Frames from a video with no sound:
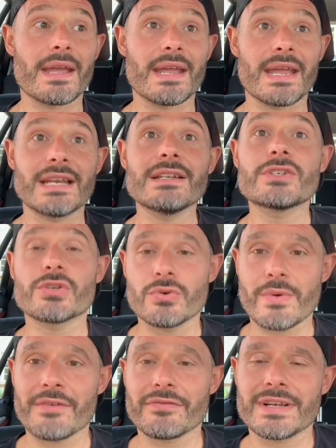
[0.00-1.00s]

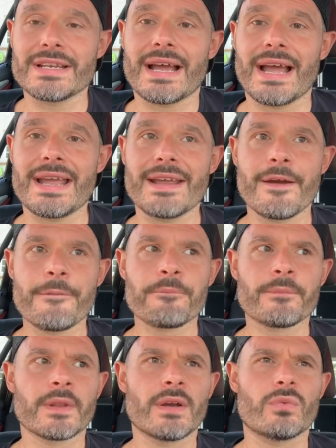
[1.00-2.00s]
into every day
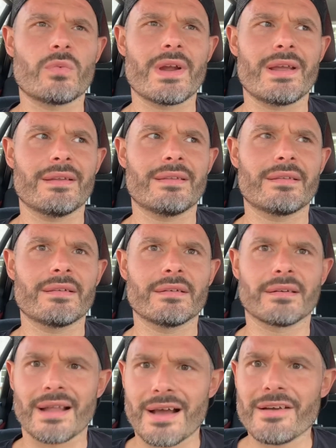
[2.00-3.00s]
with
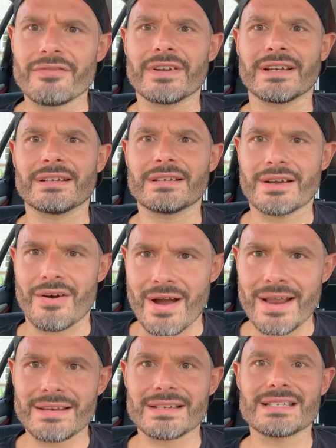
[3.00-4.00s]
love and
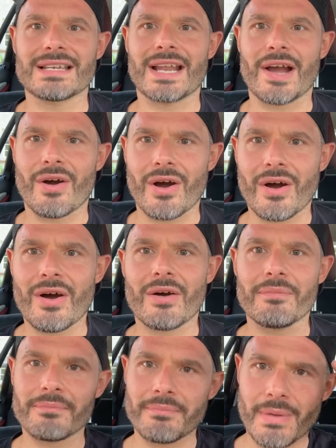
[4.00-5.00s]
kindness in our
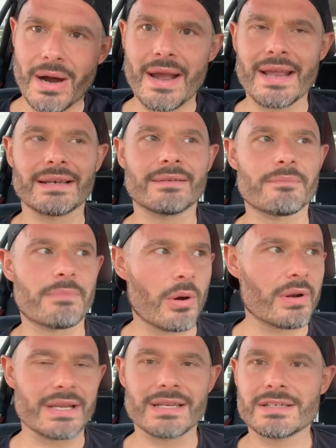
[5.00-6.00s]
heart, mind,
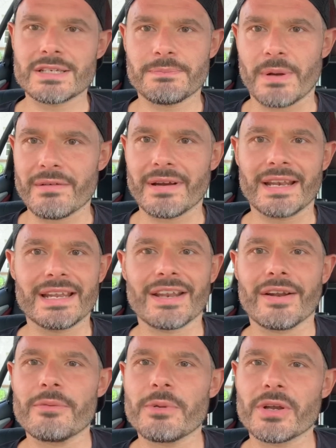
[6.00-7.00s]
body, spirit, you
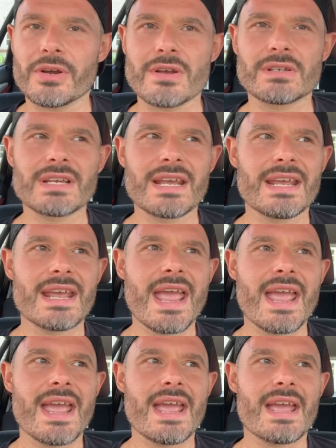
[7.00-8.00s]
know, because
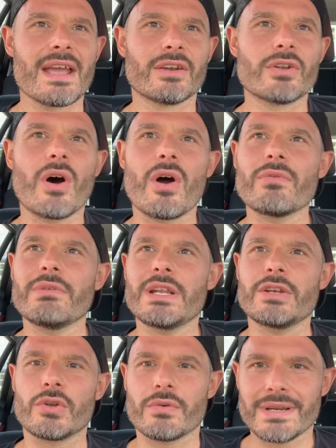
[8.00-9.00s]
not only
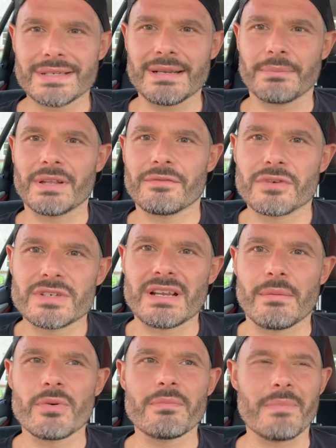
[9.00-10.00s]
doing something for
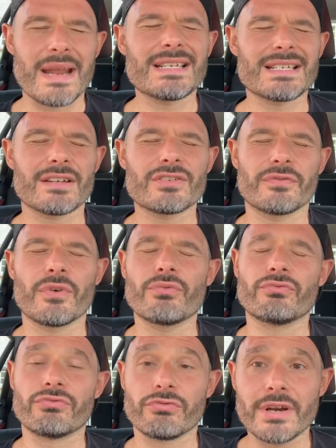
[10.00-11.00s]
someone makes us feel
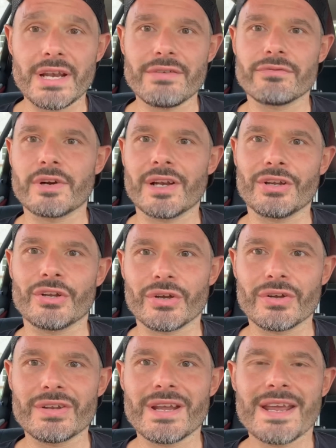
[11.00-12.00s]
really, really good